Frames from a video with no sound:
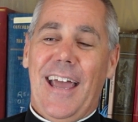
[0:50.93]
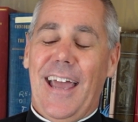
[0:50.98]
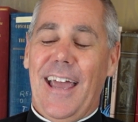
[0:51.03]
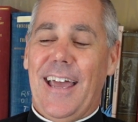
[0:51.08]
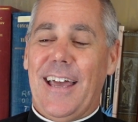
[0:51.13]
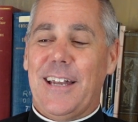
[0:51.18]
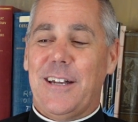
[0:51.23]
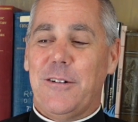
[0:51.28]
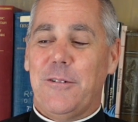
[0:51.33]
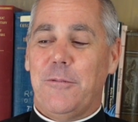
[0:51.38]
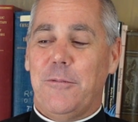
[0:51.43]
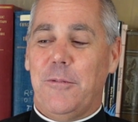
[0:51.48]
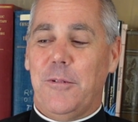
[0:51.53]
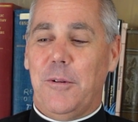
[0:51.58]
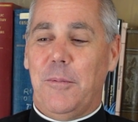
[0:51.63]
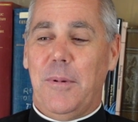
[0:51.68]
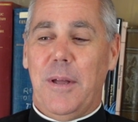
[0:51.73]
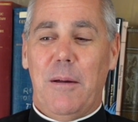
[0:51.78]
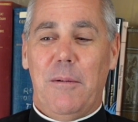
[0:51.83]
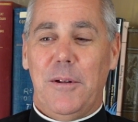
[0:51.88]
And
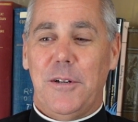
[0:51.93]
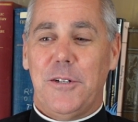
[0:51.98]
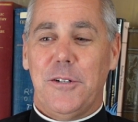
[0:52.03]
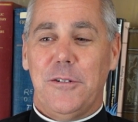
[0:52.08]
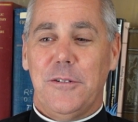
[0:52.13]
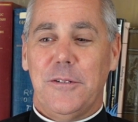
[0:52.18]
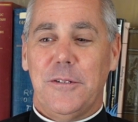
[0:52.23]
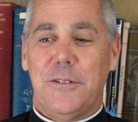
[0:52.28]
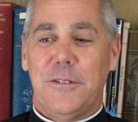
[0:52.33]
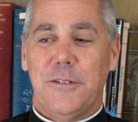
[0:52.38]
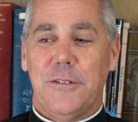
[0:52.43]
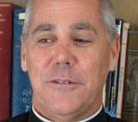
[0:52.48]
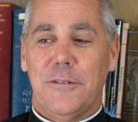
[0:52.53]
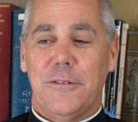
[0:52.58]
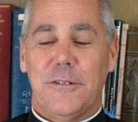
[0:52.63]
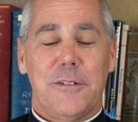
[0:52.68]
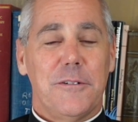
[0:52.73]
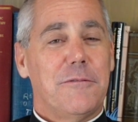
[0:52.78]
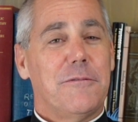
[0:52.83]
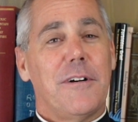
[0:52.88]
we'll be able
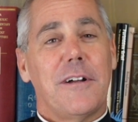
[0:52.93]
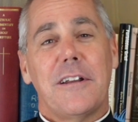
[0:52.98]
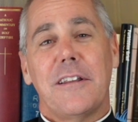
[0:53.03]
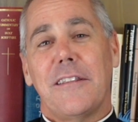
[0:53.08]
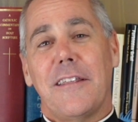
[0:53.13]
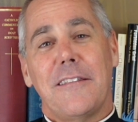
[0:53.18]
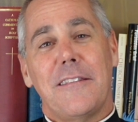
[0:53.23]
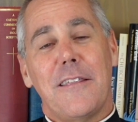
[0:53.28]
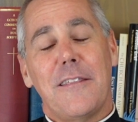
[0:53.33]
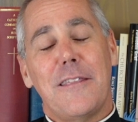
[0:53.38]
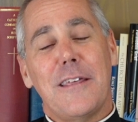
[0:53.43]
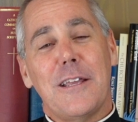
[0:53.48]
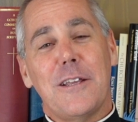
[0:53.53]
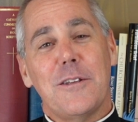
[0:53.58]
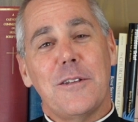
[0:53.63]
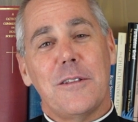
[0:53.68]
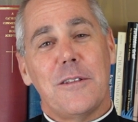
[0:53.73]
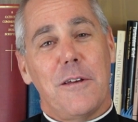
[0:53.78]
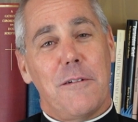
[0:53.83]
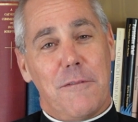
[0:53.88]
to fund the
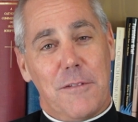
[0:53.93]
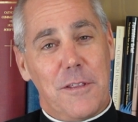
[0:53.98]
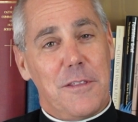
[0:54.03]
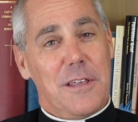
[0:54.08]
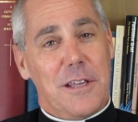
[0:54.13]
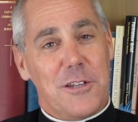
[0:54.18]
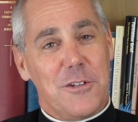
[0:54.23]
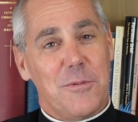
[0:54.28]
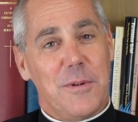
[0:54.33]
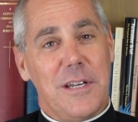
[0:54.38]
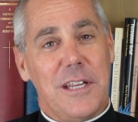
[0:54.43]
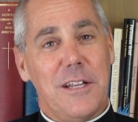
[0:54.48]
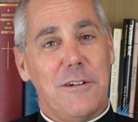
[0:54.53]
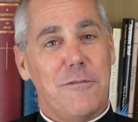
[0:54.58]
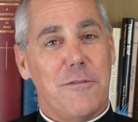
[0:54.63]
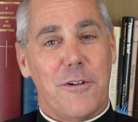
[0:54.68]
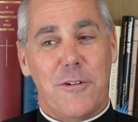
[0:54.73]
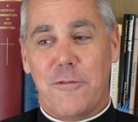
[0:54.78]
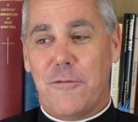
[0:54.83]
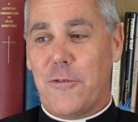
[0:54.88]
things we need
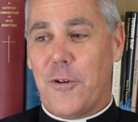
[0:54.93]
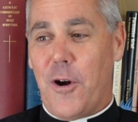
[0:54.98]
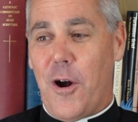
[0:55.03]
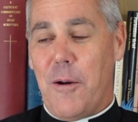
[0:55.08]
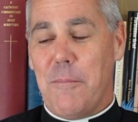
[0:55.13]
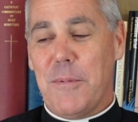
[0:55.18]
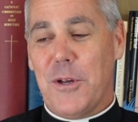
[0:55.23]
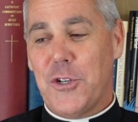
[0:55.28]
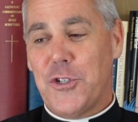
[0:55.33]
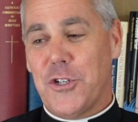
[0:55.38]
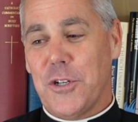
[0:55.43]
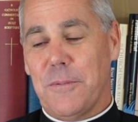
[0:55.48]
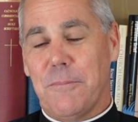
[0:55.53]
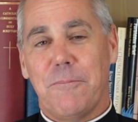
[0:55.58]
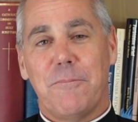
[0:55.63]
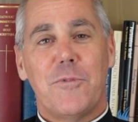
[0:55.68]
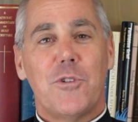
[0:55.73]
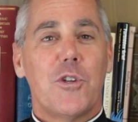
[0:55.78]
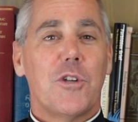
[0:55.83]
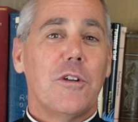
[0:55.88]
for our mission.
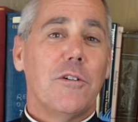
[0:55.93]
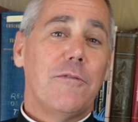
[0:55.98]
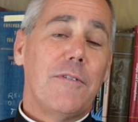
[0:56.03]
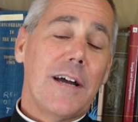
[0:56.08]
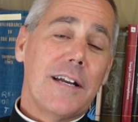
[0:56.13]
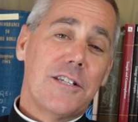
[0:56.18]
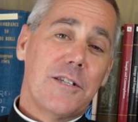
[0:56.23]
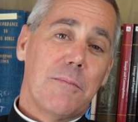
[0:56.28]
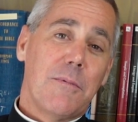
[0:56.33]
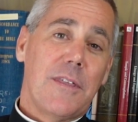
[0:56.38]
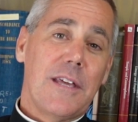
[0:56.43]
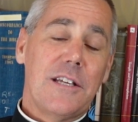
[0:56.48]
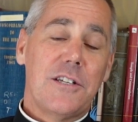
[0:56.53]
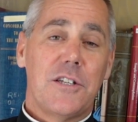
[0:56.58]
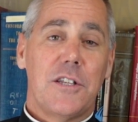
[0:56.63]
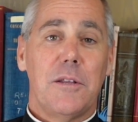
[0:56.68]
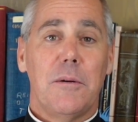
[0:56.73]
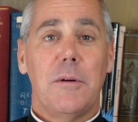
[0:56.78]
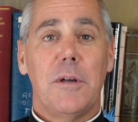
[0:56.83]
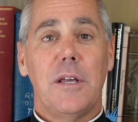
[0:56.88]
So you'll find some things
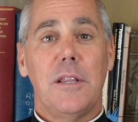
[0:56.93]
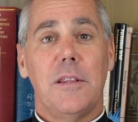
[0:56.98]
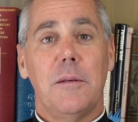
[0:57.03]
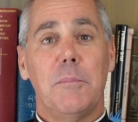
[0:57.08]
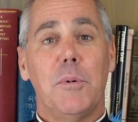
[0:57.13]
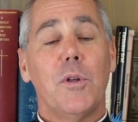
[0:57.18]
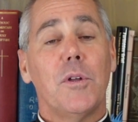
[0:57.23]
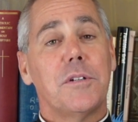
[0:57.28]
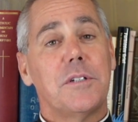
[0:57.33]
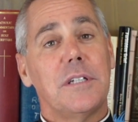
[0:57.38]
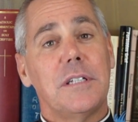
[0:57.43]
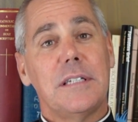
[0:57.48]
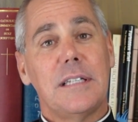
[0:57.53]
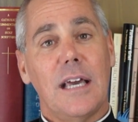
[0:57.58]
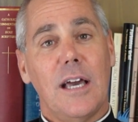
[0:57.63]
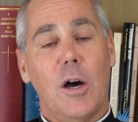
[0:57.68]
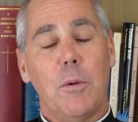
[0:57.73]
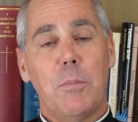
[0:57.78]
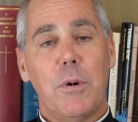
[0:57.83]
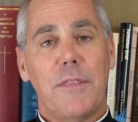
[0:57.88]
in the bulletin
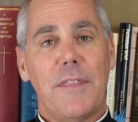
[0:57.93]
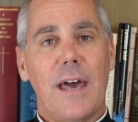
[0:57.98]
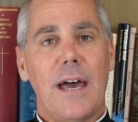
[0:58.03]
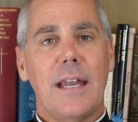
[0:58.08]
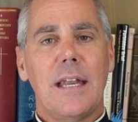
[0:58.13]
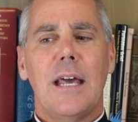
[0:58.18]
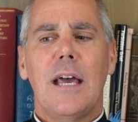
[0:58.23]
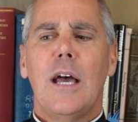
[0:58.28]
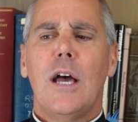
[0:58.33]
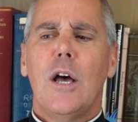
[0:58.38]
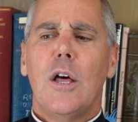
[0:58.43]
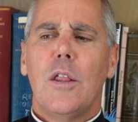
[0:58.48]
to help with that.